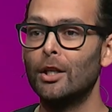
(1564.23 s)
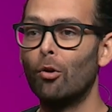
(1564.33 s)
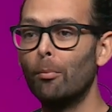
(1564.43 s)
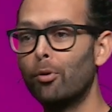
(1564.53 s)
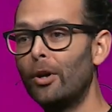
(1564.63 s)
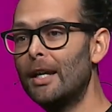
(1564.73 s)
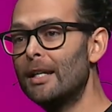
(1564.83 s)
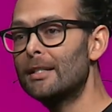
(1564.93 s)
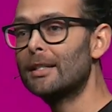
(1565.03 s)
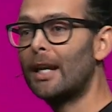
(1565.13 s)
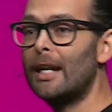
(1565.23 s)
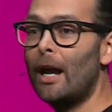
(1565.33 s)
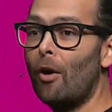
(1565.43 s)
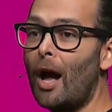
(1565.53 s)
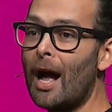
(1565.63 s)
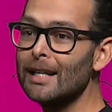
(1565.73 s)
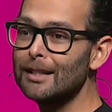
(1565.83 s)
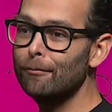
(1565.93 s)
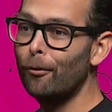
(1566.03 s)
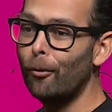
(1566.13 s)
Your employees can now
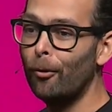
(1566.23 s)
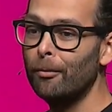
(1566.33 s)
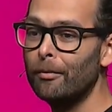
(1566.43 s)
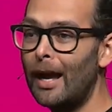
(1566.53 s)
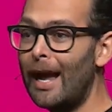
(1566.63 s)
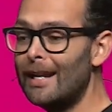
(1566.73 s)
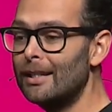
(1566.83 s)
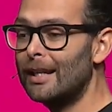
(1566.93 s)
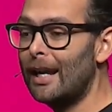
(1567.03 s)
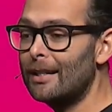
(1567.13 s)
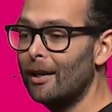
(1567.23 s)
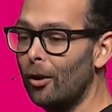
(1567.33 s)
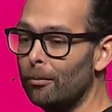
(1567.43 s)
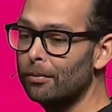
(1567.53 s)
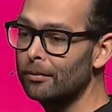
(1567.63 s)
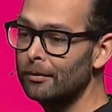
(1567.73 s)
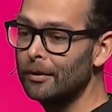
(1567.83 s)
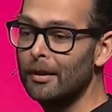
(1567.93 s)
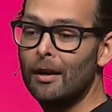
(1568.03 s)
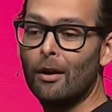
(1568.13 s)
ask for and get help
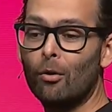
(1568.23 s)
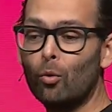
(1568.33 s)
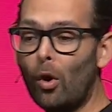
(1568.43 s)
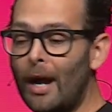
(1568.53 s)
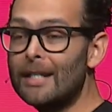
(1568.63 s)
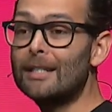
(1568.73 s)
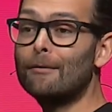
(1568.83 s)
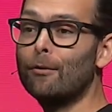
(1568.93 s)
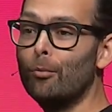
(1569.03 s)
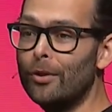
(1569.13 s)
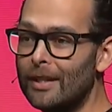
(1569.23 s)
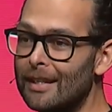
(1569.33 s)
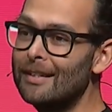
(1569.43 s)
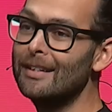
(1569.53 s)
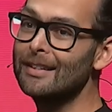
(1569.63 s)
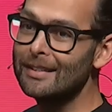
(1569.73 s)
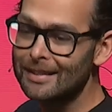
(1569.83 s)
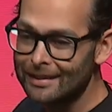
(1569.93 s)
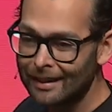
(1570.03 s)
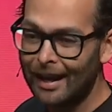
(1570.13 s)
right from within
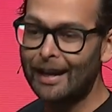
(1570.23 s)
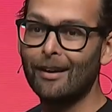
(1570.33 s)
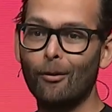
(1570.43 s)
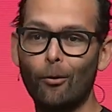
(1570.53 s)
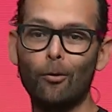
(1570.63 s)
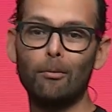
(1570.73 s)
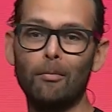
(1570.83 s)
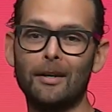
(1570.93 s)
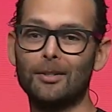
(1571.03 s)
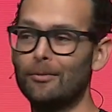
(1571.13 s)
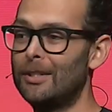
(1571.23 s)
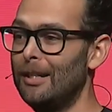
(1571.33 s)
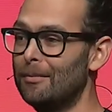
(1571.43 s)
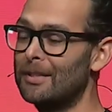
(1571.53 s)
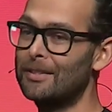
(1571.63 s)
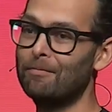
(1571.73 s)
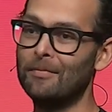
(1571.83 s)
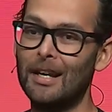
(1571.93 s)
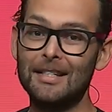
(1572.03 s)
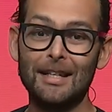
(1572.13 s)
Slack or Microsoft Teams.
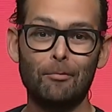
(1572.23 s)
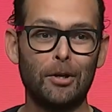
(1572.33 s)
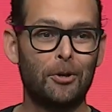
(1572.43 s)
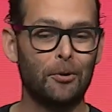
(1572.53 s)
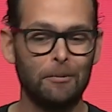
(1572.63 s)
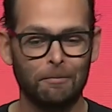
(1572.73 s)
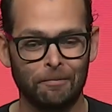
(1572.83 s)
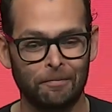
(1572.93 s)
Isn't that pretty cool?